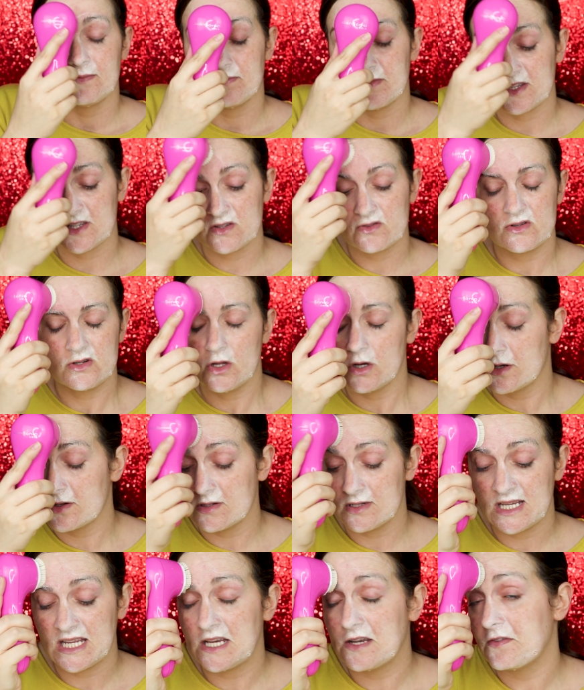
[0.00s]
There's no
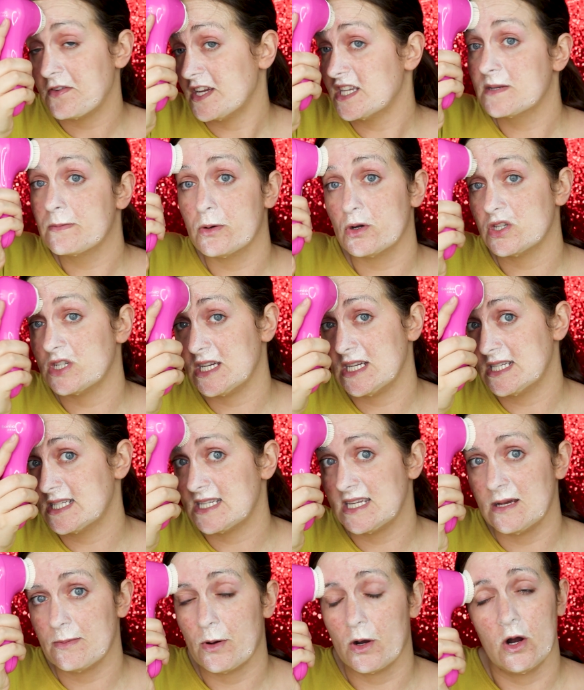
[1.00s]
need for you to push it
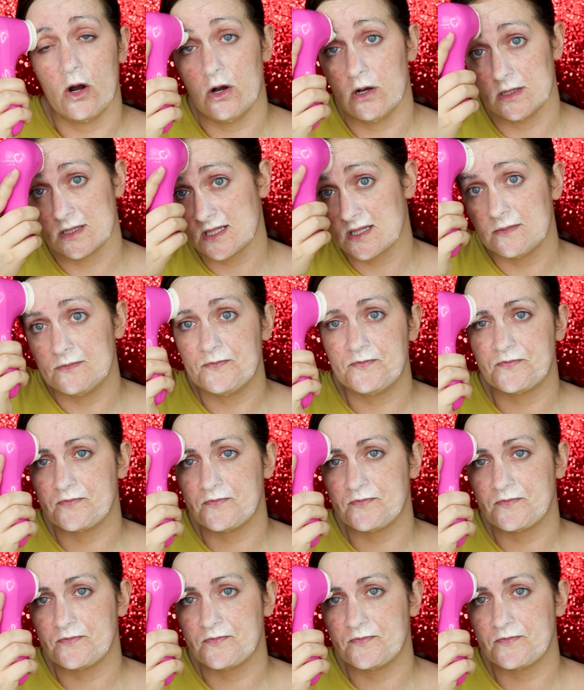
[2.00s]
into your pores.